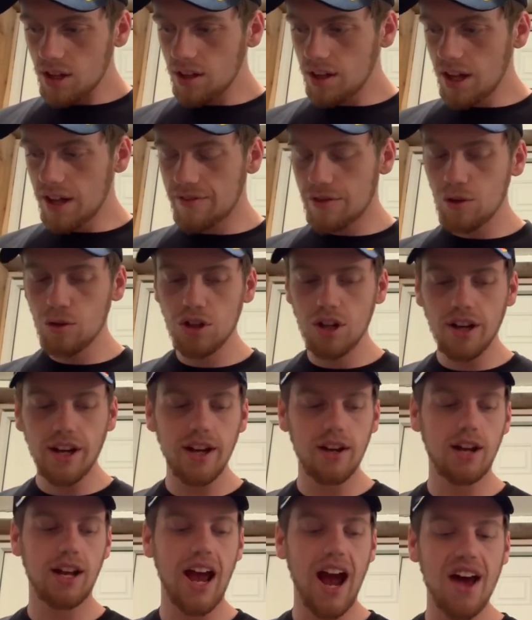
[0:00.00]
if you look
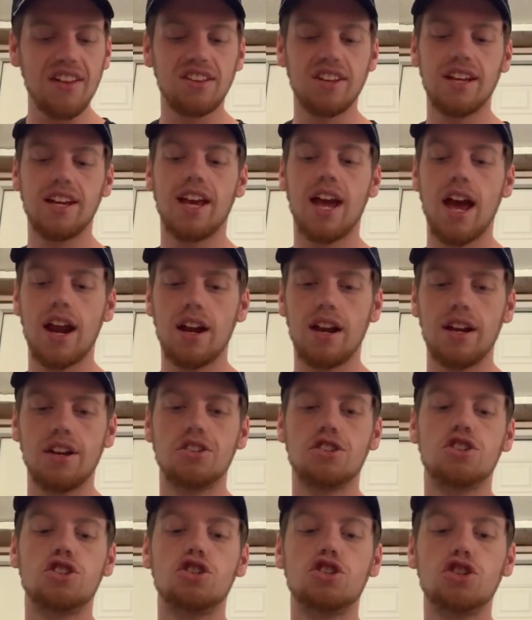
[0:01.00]
at Kathleen
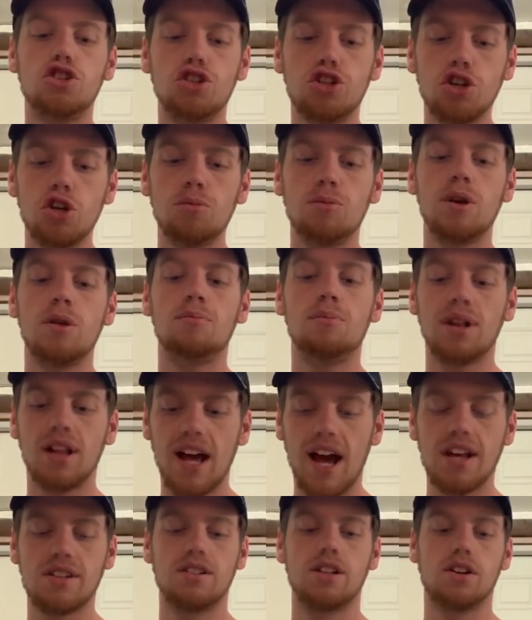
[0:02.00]
Kennedy's stupid
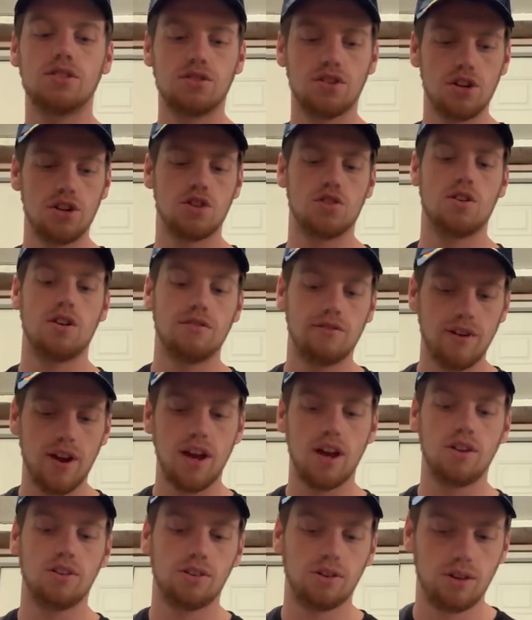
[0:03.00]
plastic surgery
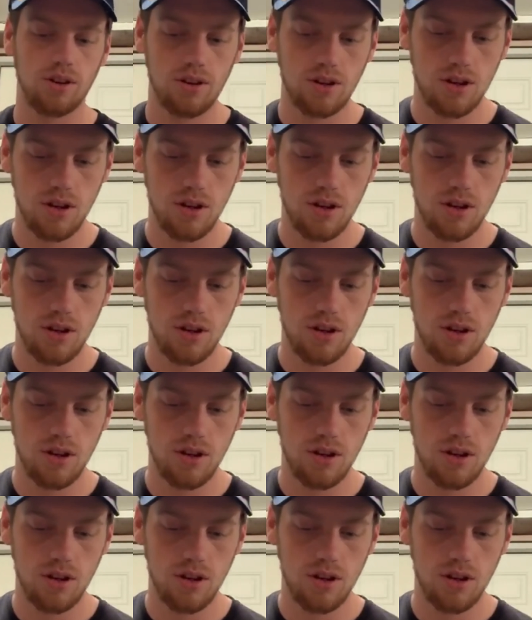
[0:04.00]
face,